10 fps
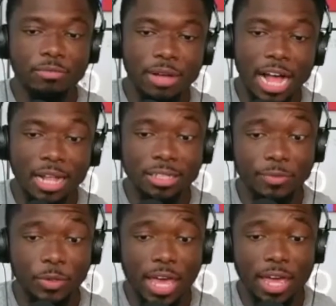I'll give you
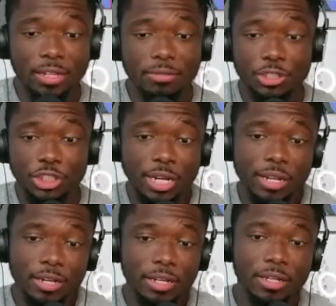that. There shouldn't.
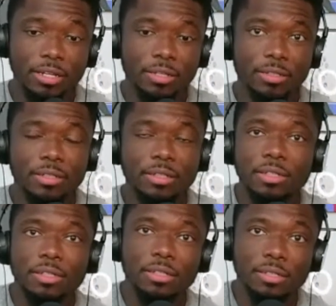
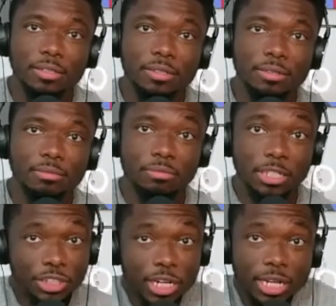Oh my God. There
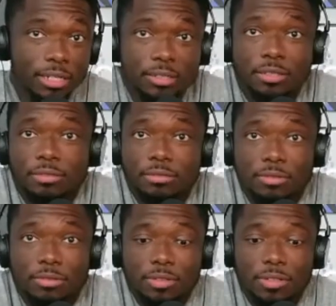shouldn't
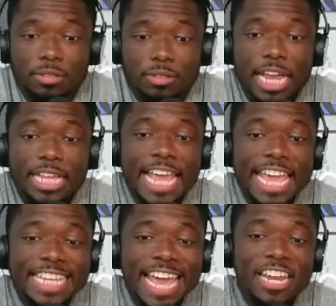in in
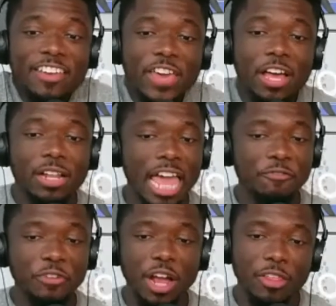the NFL,
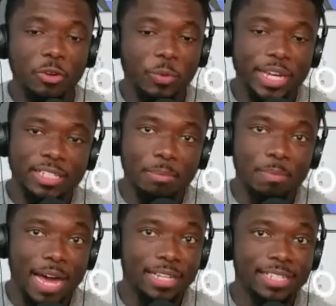every other week
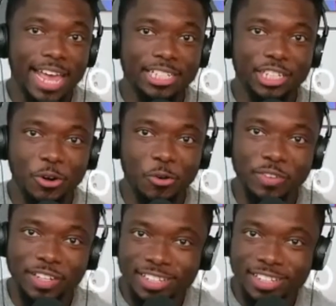somebody's catching COVID.